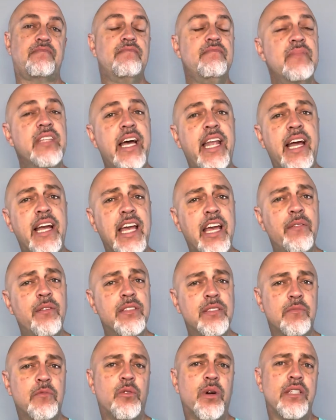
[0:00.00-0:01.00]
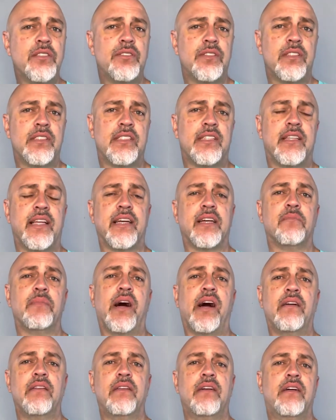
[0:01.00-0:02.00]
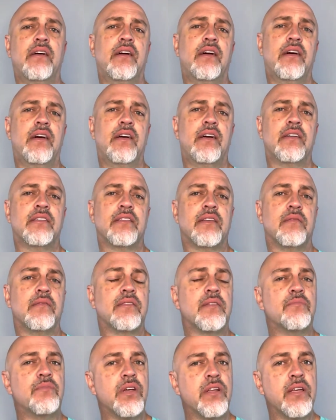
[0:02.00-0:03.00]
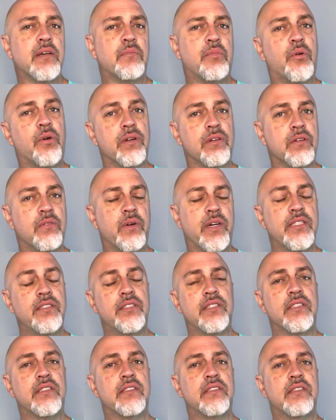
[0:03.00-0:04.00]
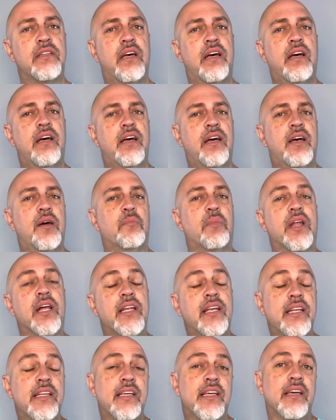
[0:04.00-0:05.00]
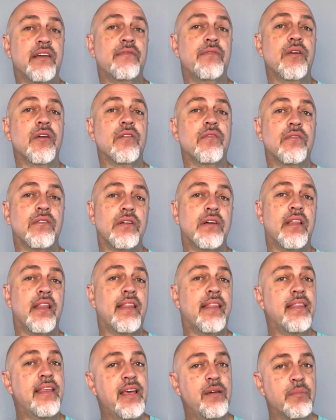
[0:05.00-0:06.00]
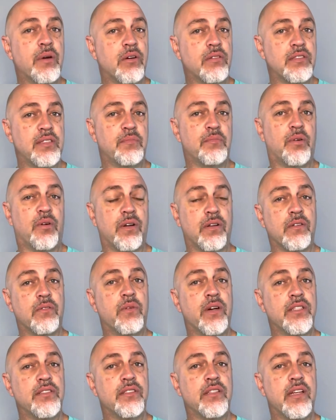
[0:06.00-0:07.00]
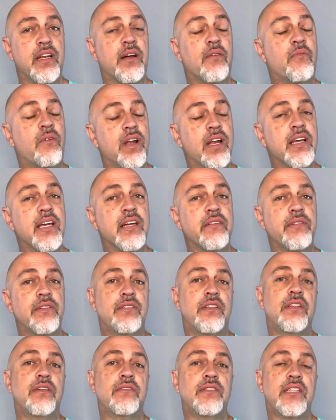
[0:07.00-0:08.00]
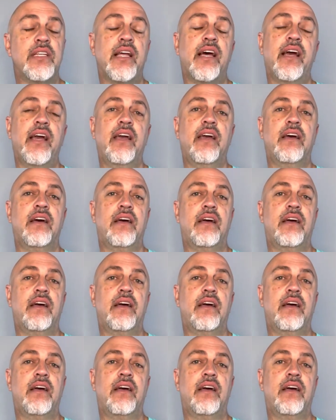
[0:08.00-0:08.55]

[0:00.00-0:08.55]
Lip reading: And I gave you some questions to think about, some really important questions, but I didn't give you the most important question, and I want to give it to you today.